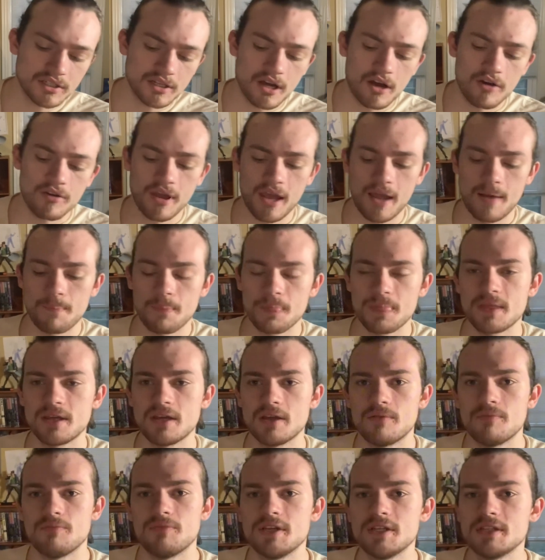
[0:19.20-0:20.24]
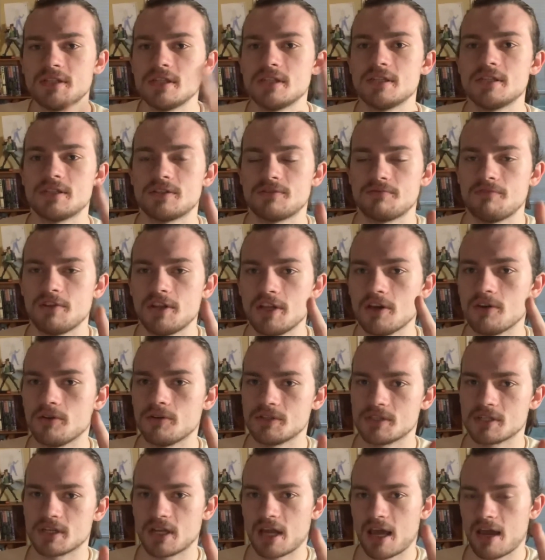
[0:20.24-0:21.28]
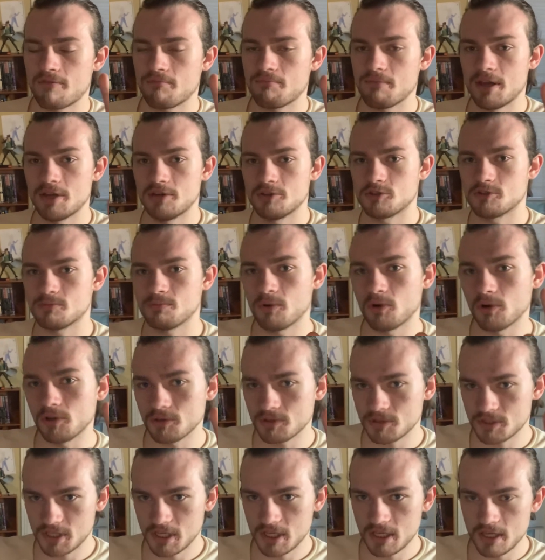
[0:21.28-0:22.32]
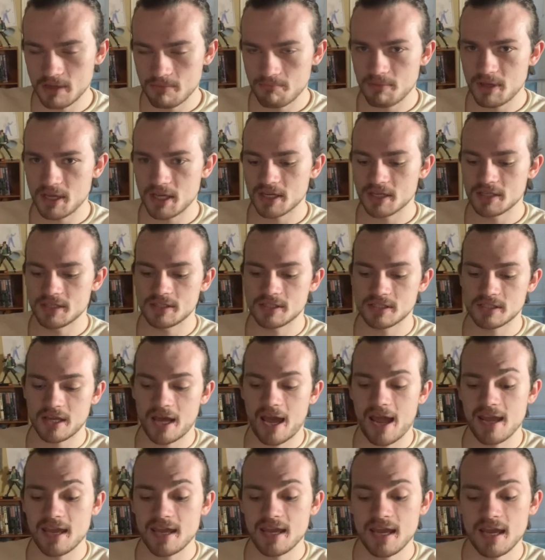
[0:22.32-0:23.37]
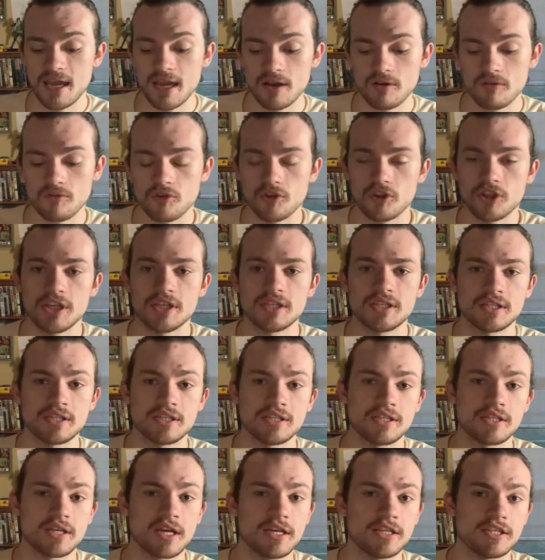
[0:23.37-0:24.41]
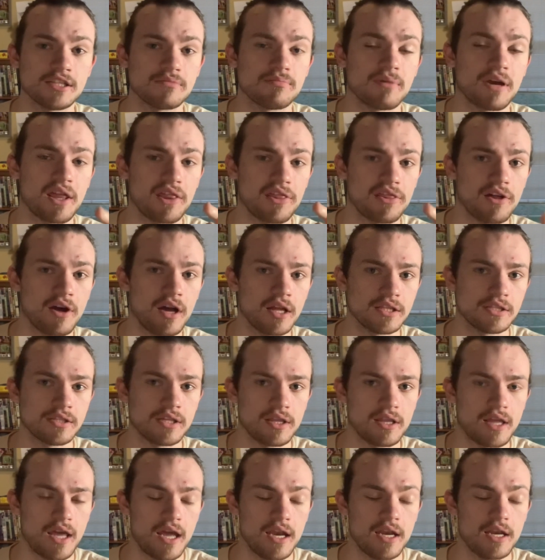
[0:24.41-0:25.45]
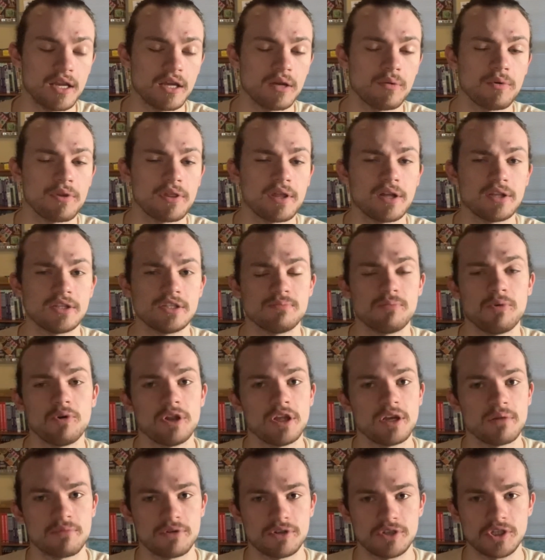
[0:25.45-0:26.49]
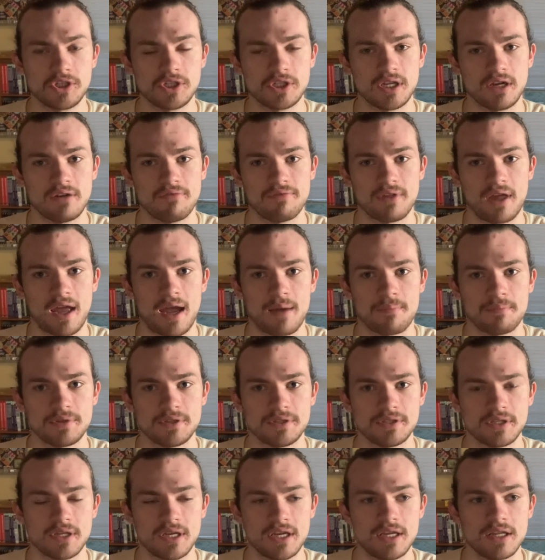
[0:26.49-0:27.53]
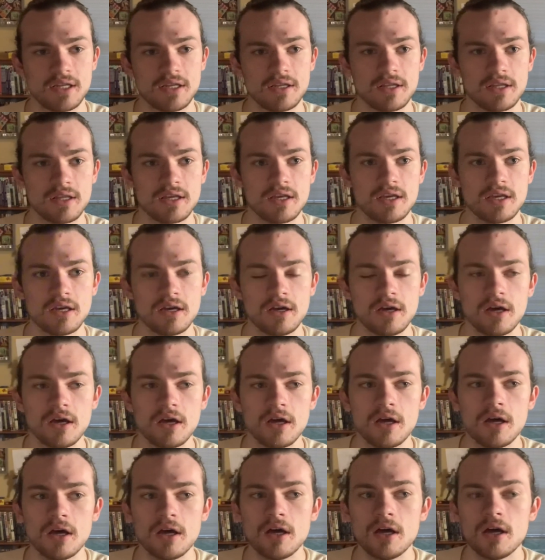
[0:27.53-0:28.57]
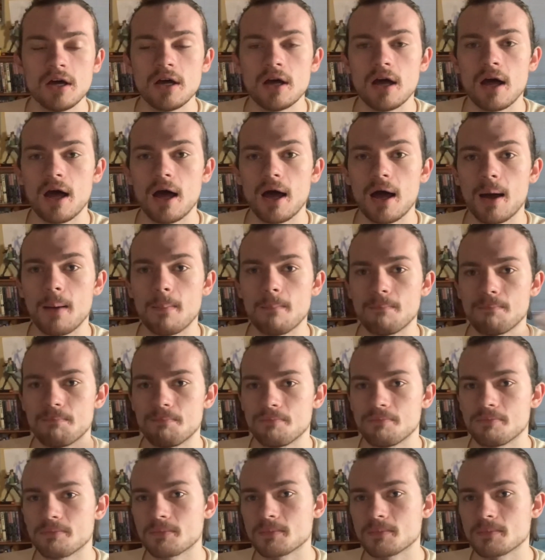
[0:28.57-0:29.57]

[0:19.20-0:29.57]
okay, this video is going to have major spoilers in it because I can't really discuss my thoughts on the ending without spoiling a bunch of stuff that happens in the um,